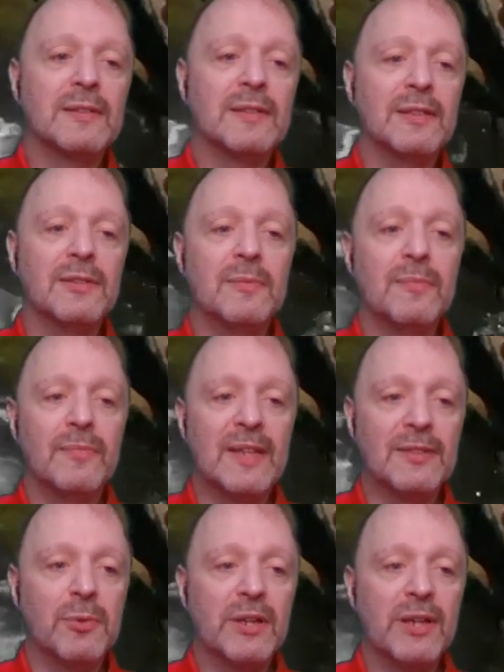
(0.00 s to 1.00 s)
So
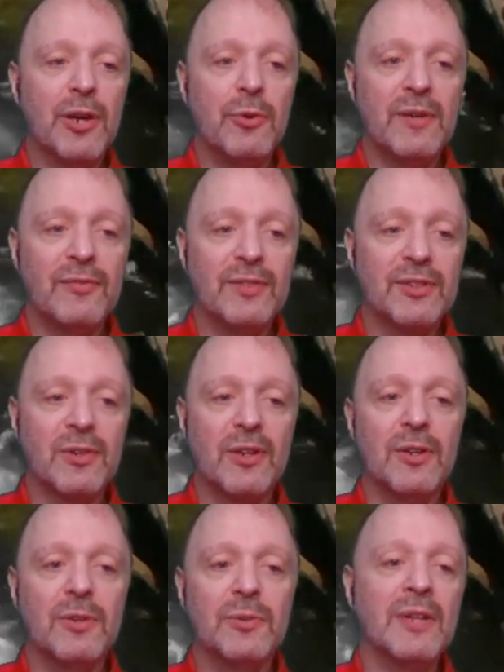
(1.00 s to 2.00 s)
that's what coef is going to
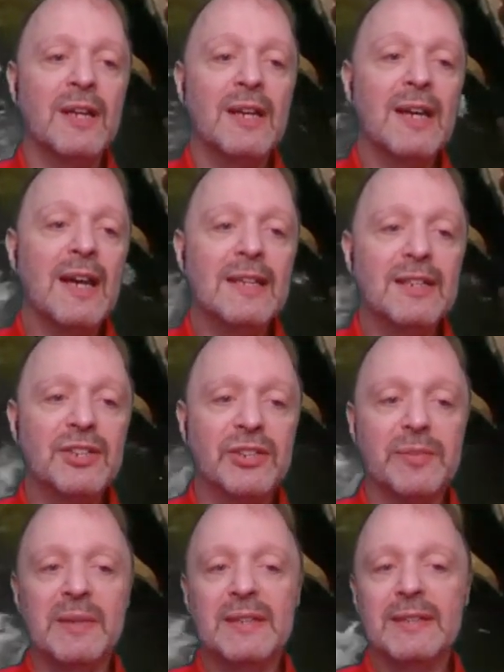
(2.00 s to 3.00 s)
hold. And this
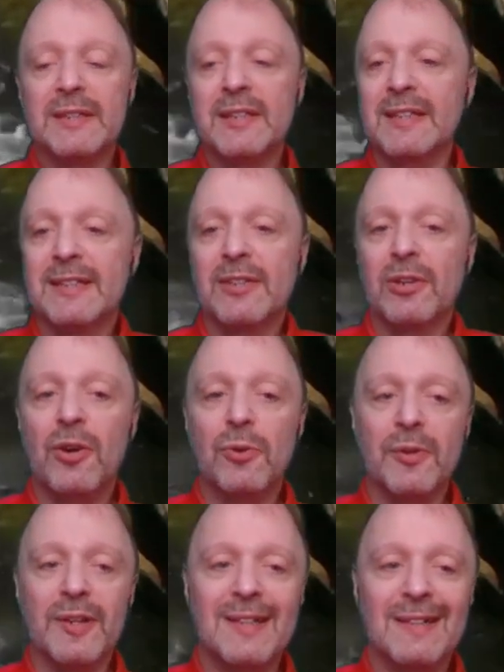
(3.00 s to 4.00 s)
just means it's going to
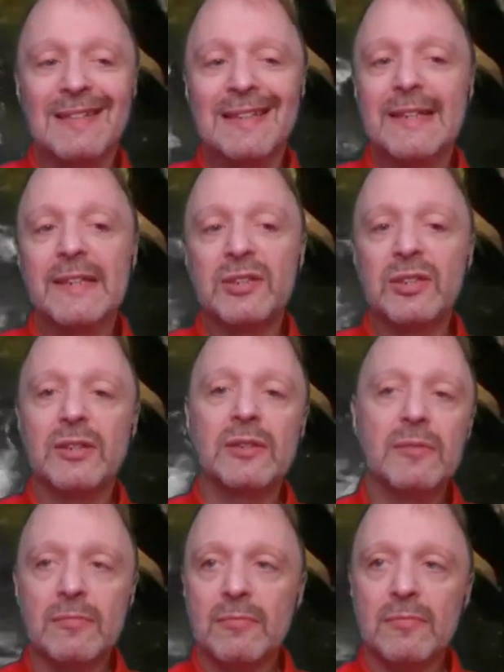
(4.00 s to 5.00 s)
hold it in a list.
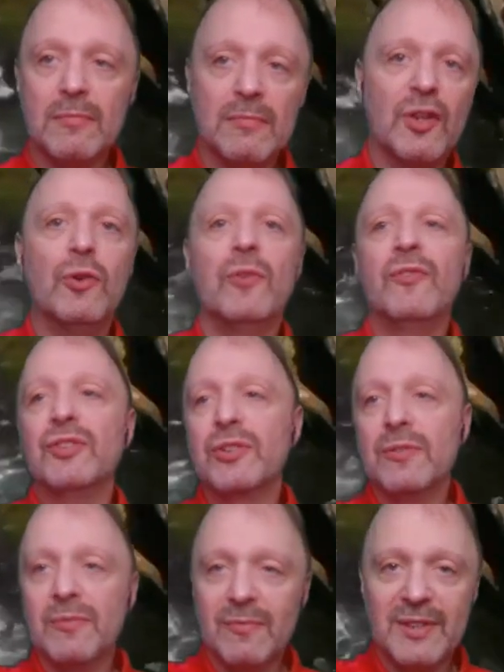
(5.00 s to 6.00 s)

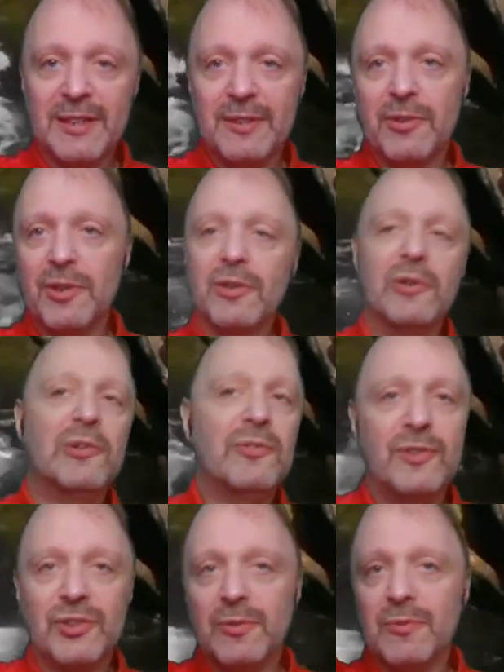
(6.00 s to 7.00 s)
Coefficient 0,
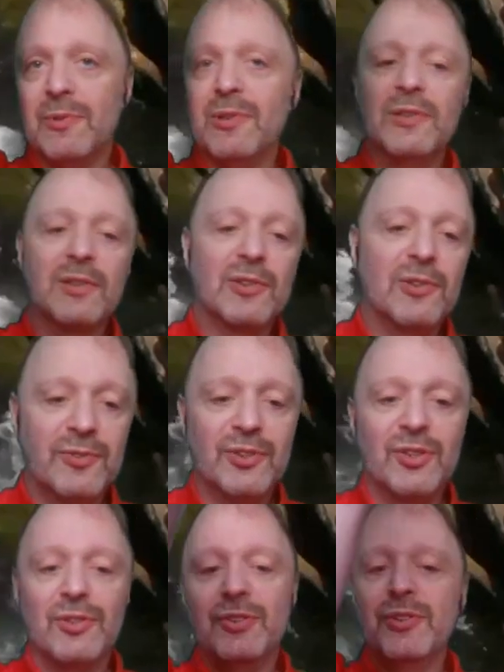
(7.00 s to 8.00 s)
coefficient 1,
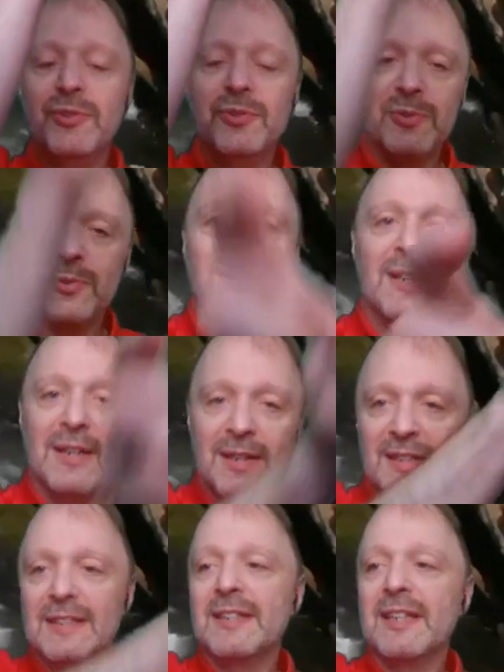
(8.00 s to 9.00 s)
coefficient 2,
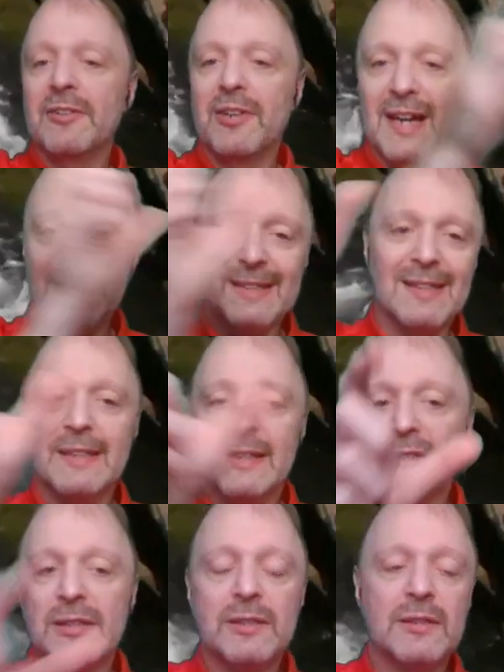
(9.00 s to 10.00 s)
etc. as a
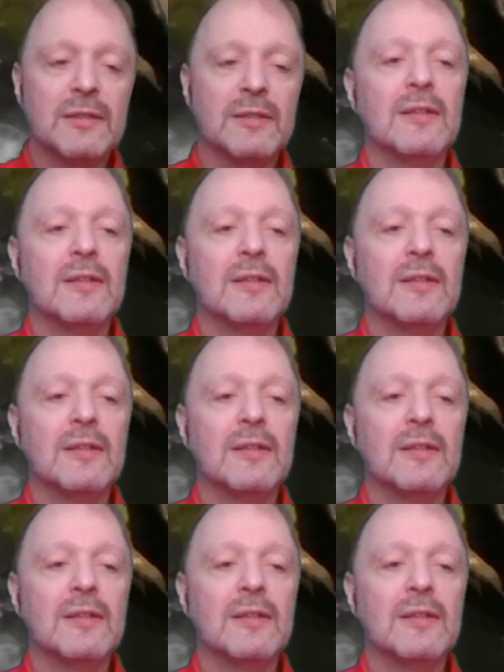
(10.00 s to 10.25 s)
list.